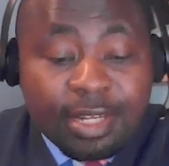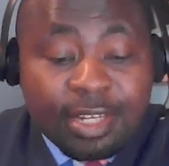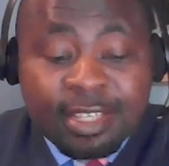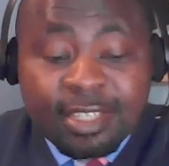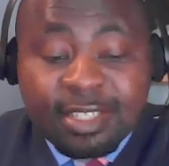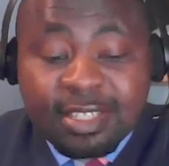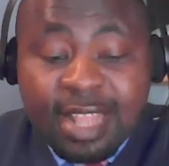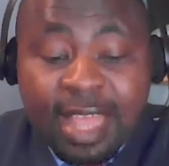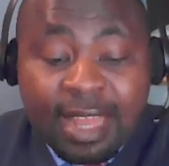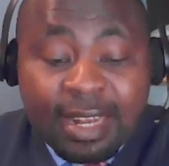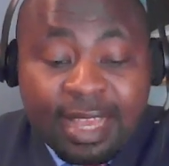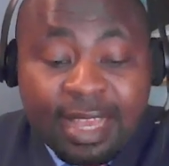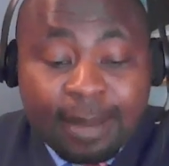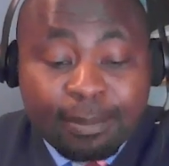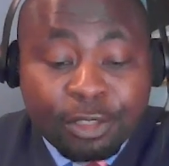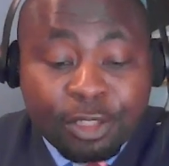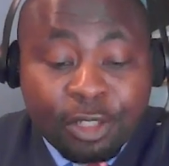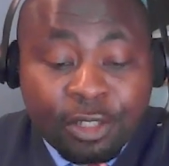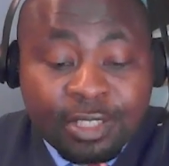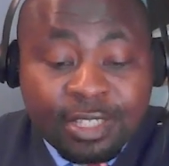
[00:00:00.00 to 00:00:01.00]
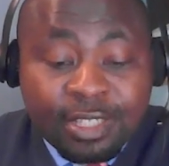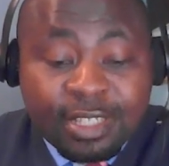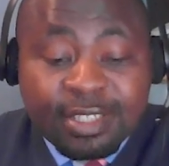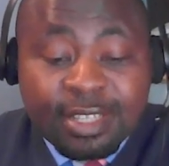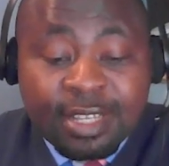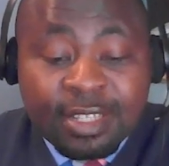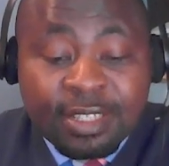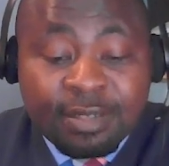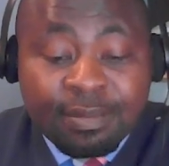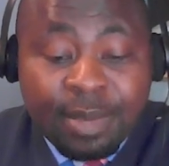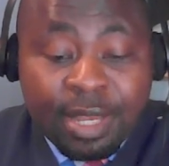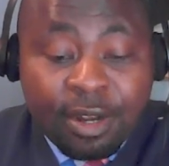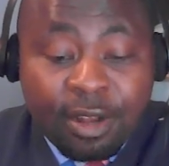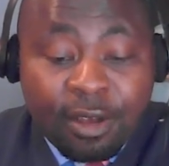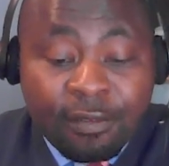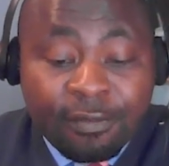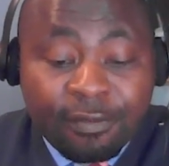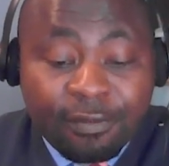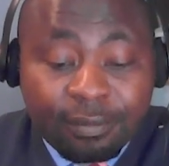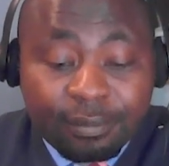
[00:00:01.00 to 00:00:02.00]
This slide captures the
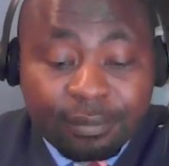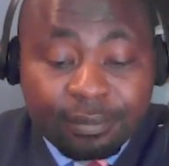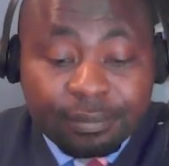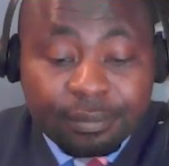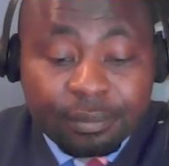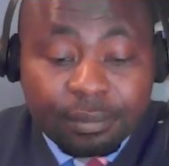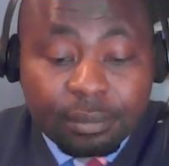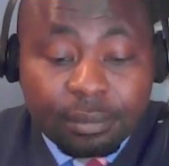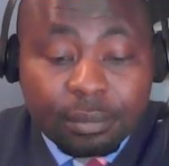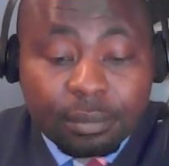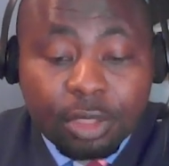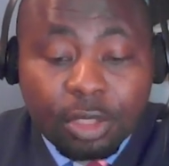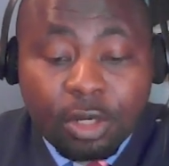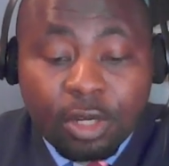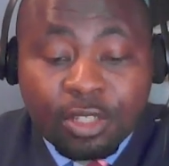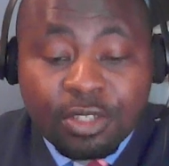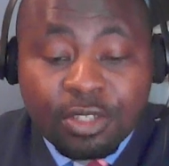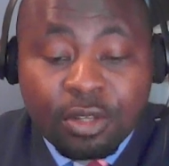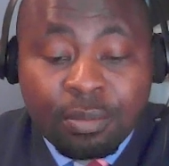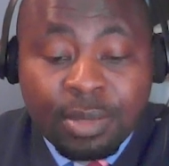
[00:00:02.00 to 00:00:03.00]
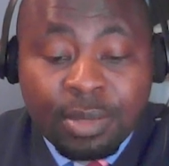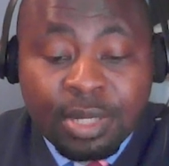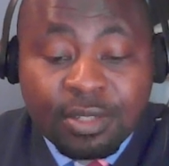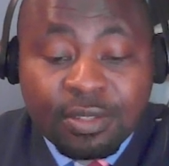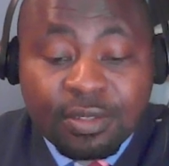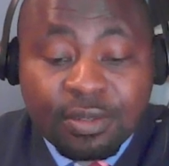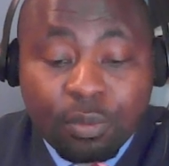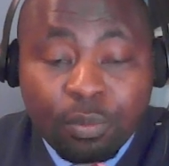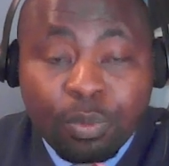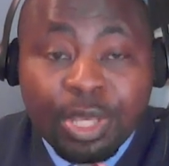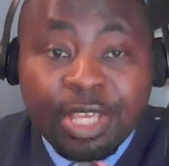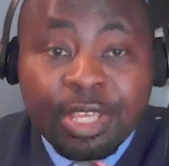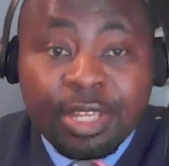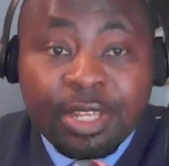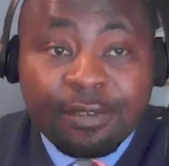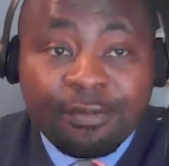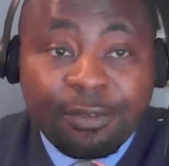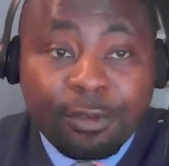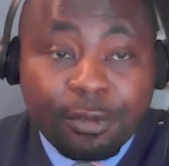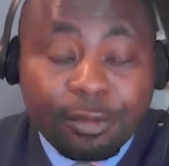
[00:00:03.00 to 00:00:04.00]
sentiment of customers we
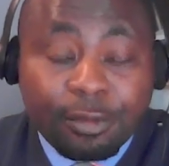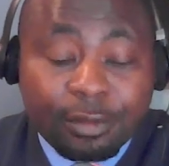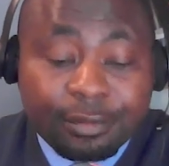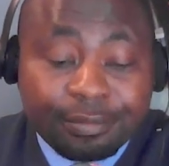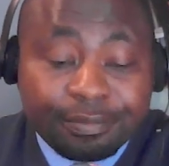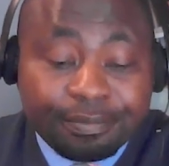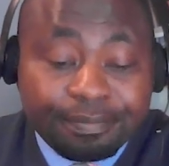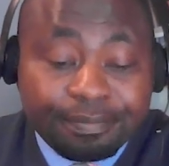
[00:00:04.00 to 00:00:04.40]
interviewed.